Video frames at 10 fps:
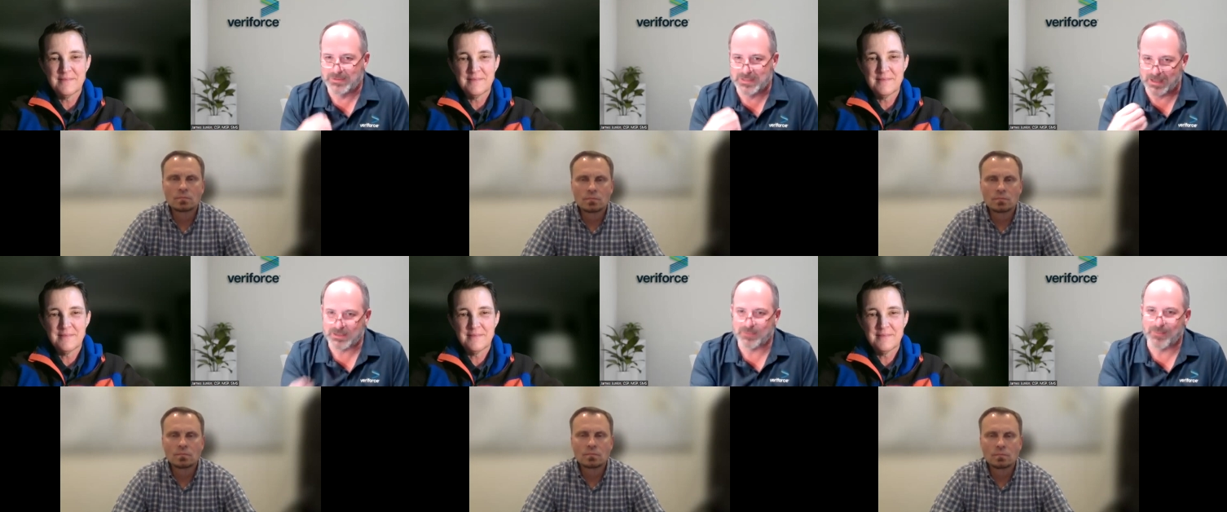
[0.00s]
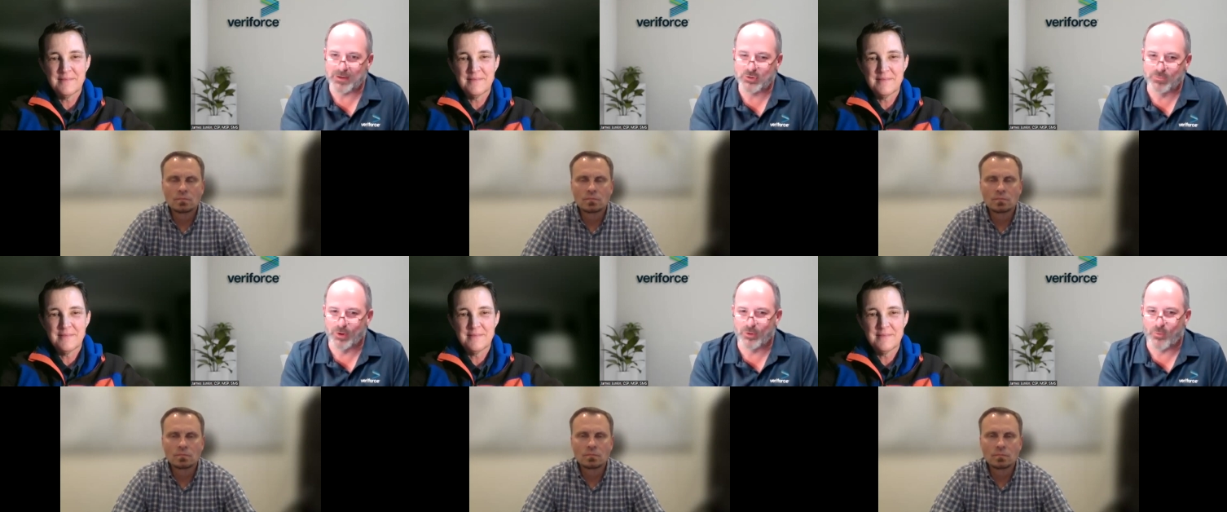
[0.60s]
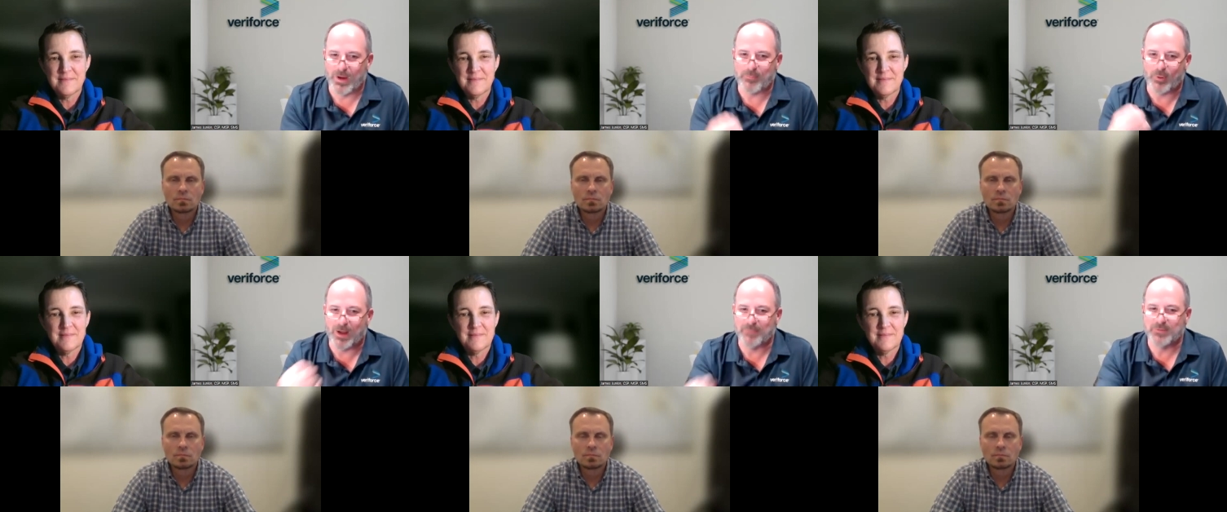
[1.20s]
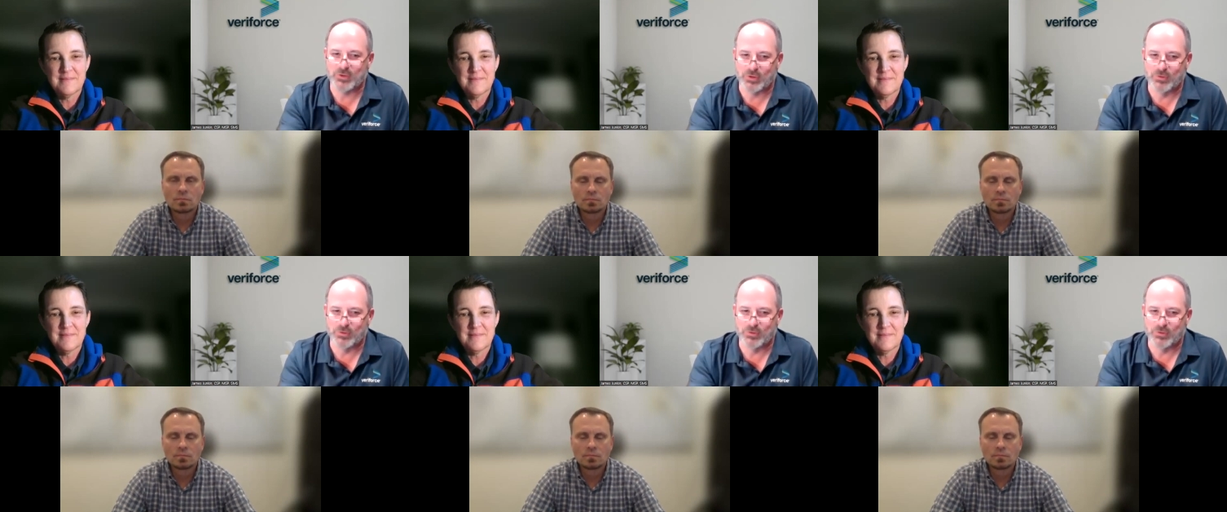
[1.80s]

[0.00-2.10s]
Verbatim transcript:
Speaker 1: tell us about your book. What prompted